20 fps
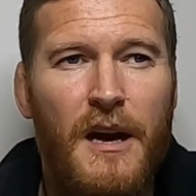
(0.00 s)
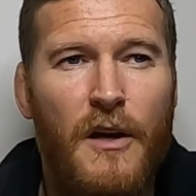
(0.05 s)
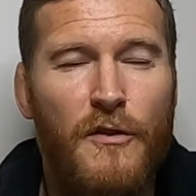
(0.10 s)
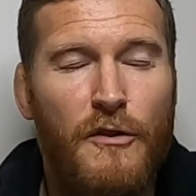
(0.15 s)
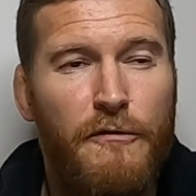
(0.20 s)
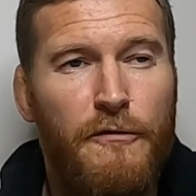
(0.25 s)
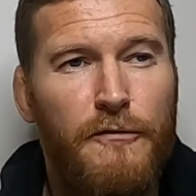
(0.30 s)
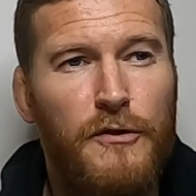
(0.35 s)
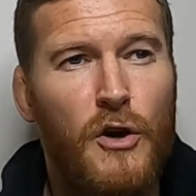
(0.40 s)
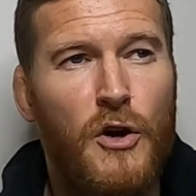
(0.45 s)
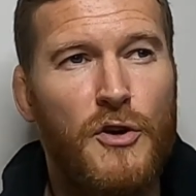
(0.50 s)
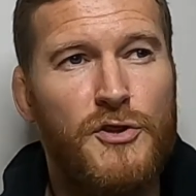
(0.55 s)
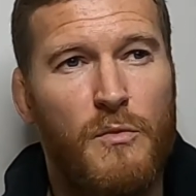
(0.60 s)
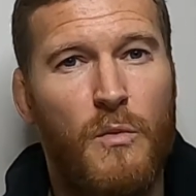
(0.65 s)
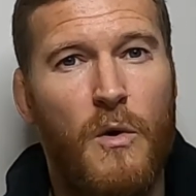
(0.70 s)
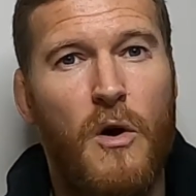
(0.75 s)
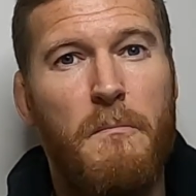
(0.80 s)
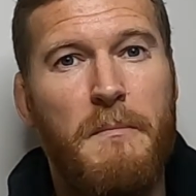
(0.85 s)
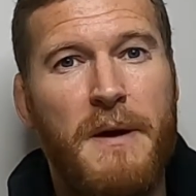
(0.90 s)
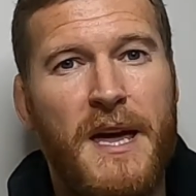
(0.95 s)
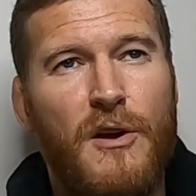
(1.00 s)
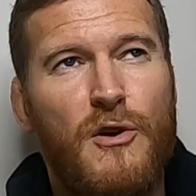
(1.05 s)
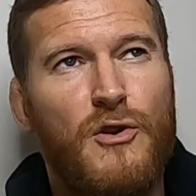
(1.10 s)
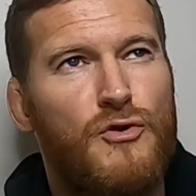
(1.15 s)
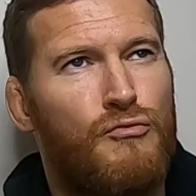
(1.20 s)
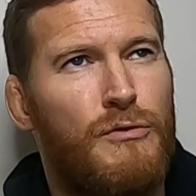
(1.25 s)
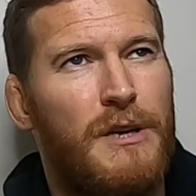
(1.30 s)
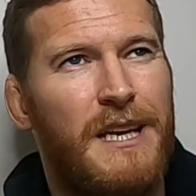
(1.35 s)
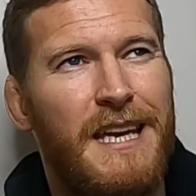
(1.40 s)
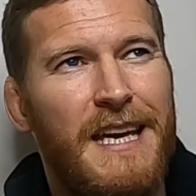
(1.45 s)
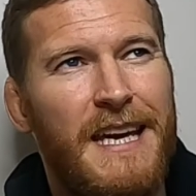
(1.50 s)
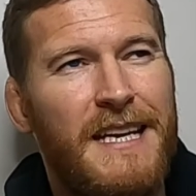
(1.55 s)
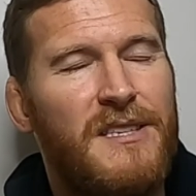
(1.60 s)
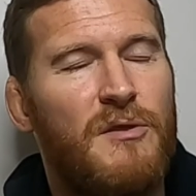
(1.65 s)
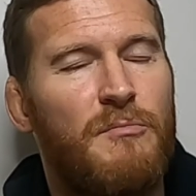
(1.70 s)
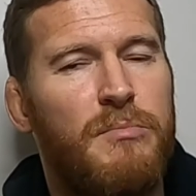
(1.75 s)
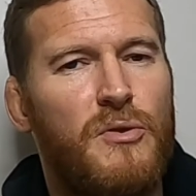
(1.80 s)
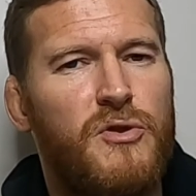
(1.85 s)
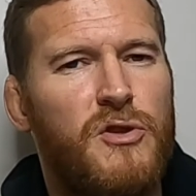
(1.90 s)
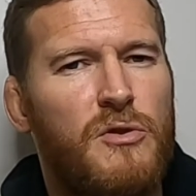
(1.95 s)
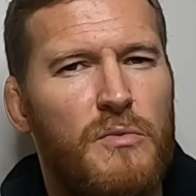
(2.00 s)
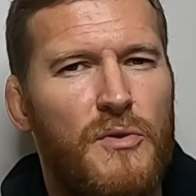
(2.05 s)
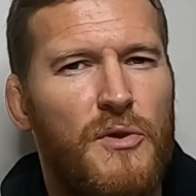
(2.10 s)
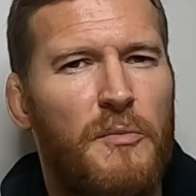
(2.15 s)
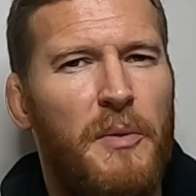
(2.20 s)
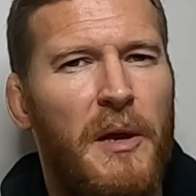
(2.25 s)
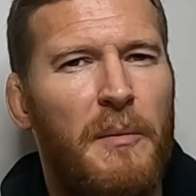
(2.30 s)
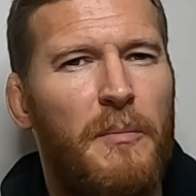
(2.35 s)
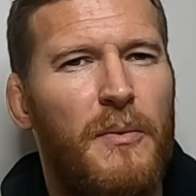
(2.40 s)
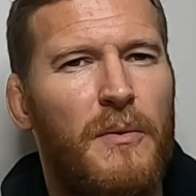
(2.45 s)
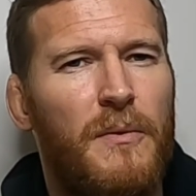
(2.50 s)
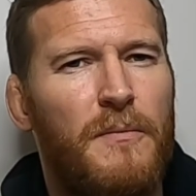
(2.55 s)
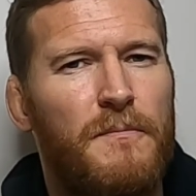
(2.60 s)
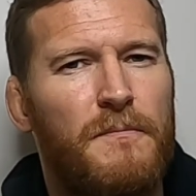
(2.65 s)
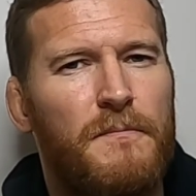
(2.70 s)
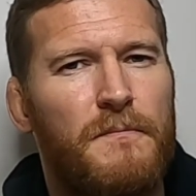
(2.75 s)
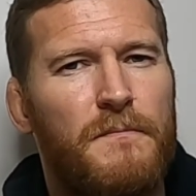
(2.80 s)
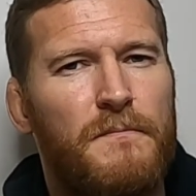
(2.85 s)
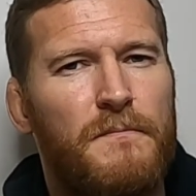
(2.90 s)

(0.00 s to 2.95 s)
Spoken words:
and the flaws are what make us relatable to other people.